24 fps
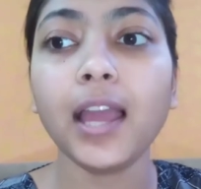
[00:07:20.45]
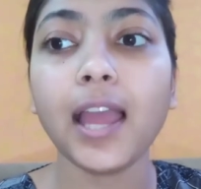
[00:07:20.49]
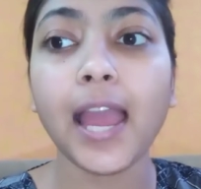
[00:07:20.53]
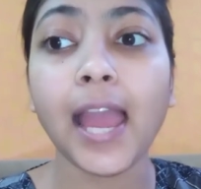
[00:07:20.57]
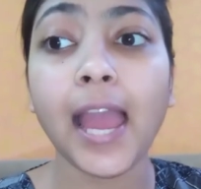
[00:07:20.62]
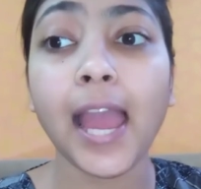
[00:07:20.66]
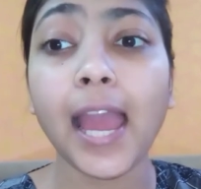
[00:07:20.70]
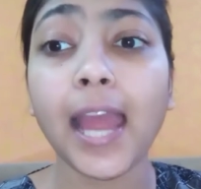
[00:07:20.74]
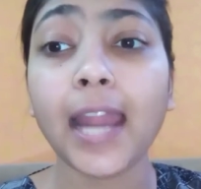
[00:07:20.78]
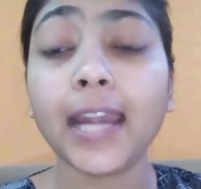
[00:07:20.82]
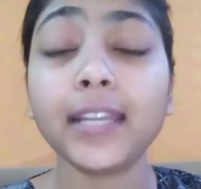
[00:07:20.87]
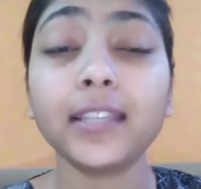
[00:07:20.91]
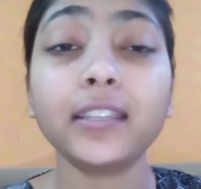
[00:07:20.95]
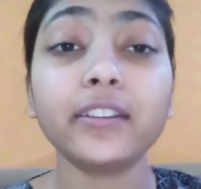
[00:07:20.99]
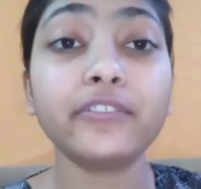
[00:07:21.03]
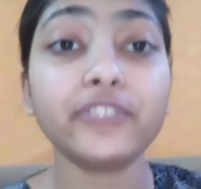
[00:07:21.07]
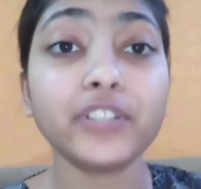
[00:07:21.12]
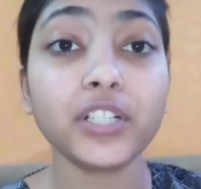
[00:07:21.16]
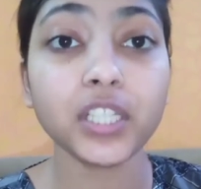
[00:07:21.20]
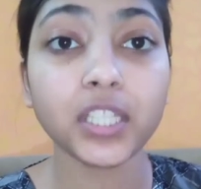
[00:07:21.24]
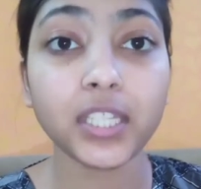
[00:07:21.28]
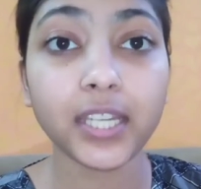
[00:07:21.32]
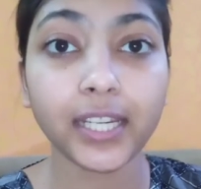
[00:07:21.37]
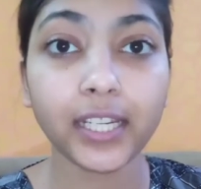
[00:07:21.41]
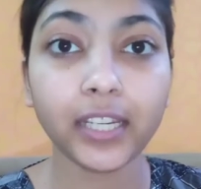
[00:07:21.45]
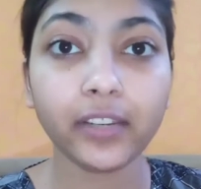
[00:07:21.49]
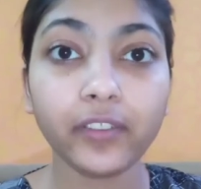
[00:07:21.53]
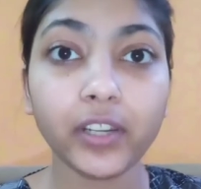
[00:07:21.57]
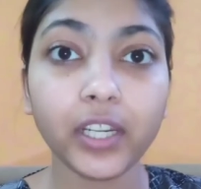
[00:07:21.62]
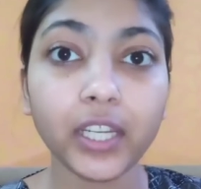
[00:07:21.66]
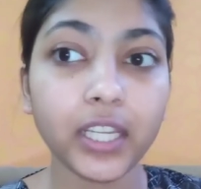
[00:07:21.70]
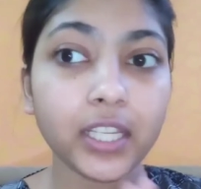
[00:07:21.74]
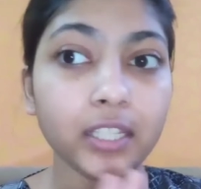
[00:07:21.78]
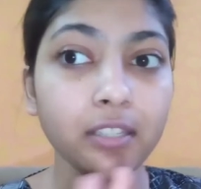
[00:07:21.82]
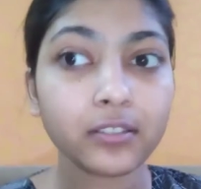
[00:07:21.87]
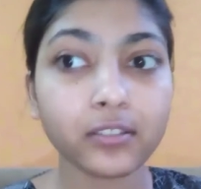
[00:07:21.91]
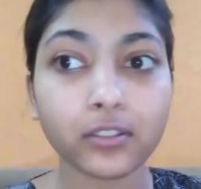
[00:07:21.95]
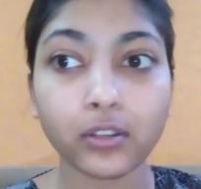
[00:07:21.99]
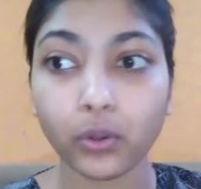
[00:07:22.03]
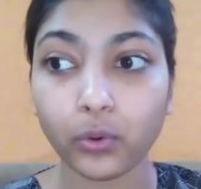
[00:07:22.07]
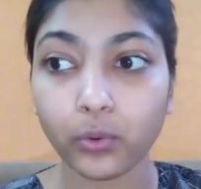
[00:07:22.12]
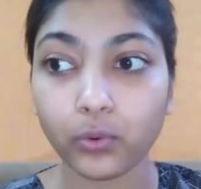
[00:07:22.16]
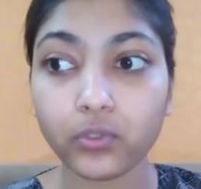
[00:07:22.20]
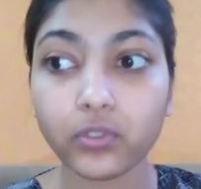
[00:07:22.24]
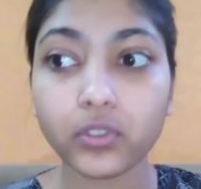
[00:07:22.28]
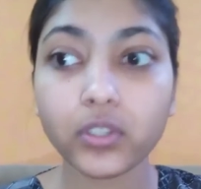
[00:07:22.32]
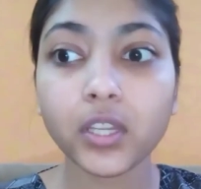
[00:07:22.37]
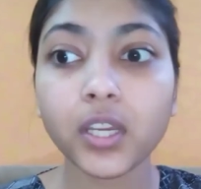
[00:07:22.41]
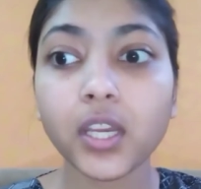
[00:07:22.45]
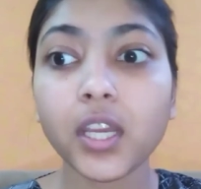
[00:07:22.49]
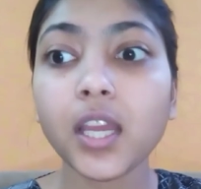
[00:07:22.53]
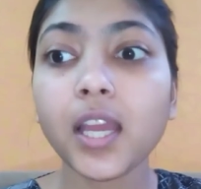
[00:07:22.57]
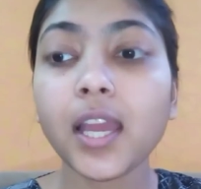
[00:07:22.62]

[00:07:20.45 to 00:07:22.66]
and the first activity is closed,